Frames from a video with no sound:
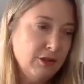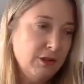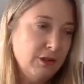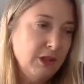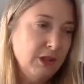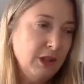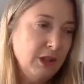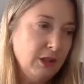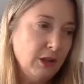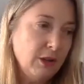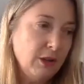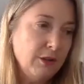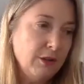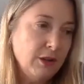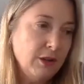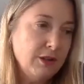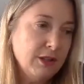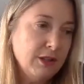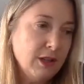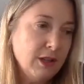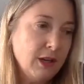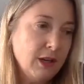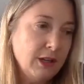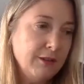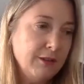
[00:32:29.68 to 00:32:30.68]
you know,
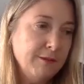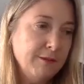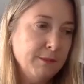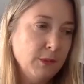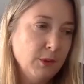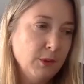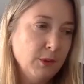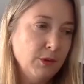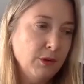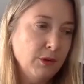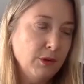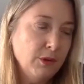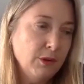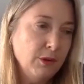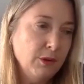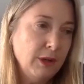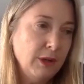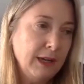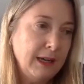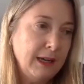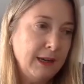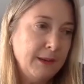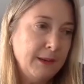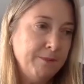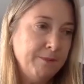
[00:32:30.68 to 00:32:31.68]
those kind of more
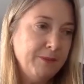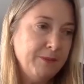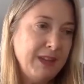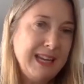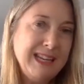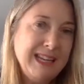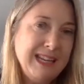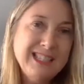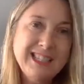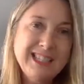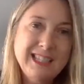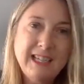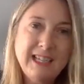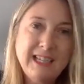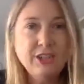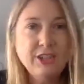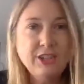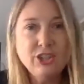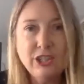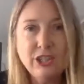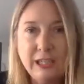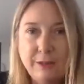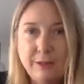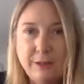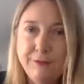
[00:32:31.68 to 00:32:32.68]

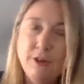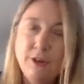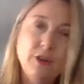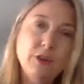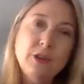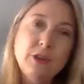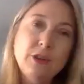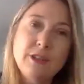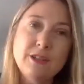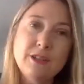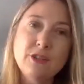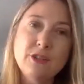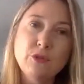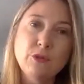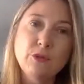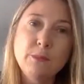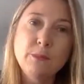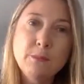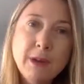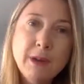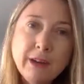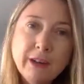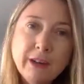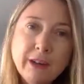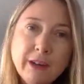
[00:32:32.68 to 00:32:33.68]
internationally focused or
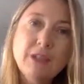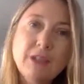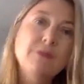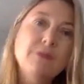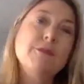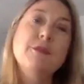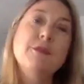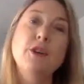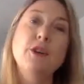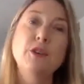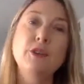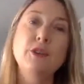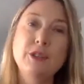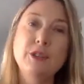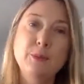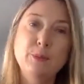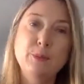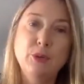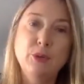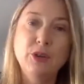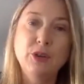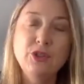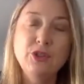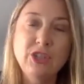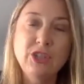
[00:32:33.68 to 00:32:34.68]
American focused
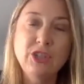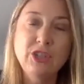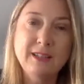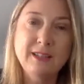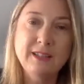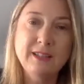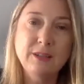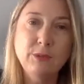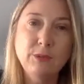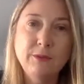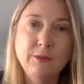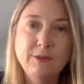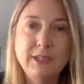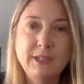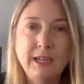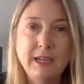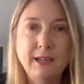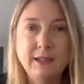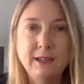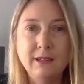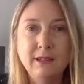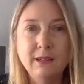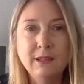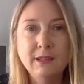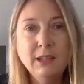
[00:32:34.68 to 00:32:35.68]
projects that we've
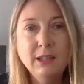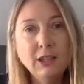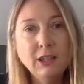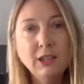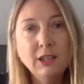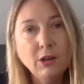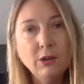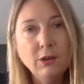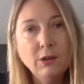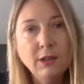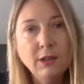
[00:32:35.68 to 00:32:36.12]
done, you know,